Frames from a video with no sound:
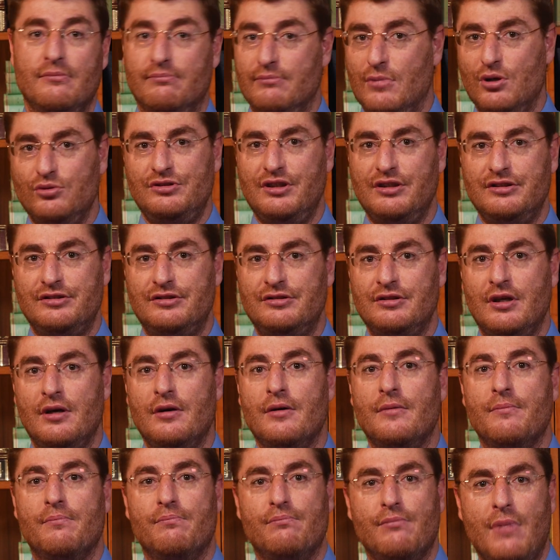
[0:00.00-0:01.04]
Moses'
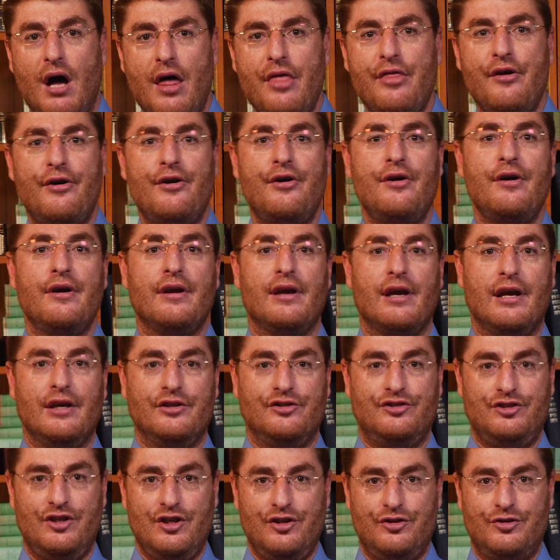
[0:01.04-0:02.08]
mother
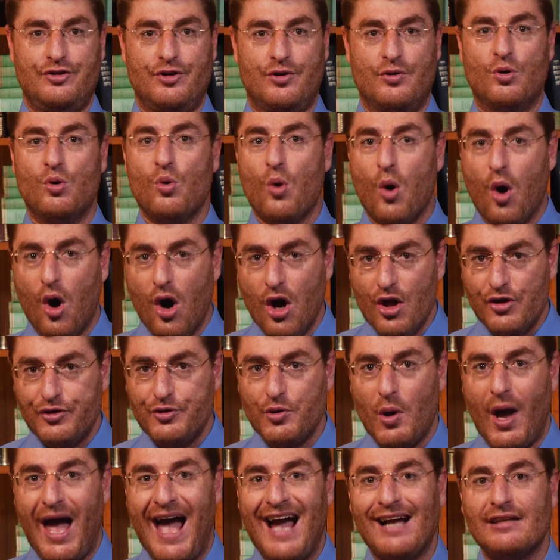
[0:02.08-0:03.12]
and sister, who
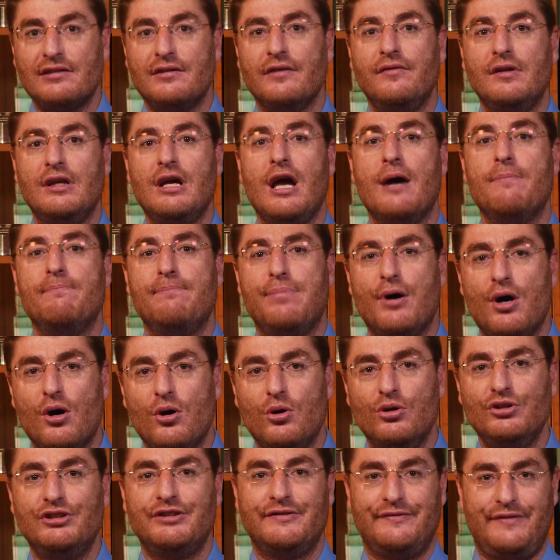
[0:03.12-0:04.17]
also actively
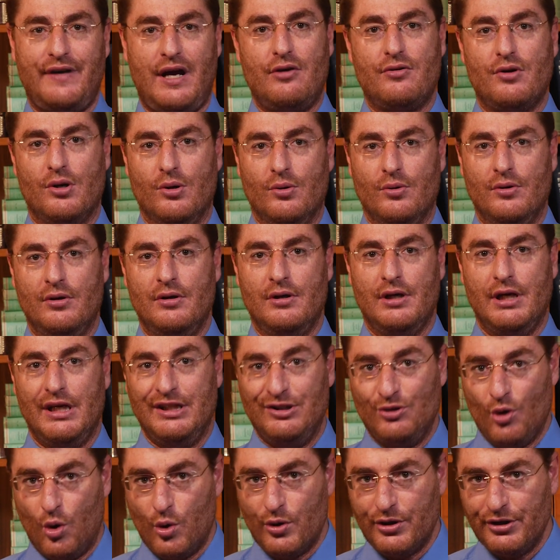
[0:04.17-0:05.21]
opposed Pharaoh
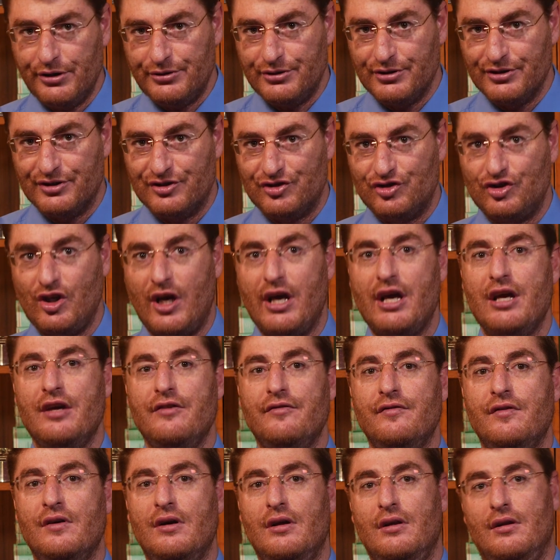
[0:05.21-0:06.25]
in order to
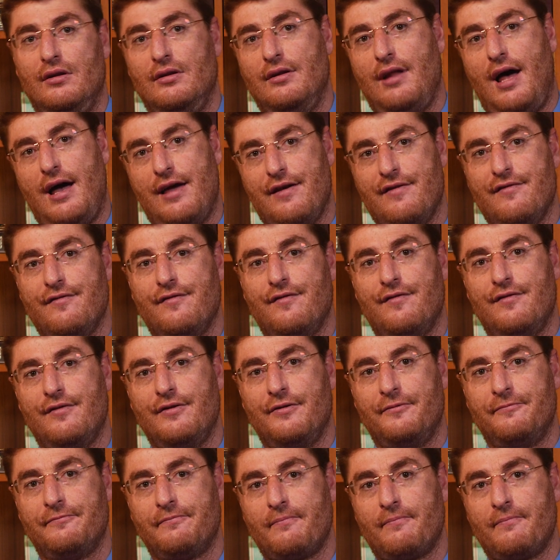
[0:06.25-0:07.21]
save life.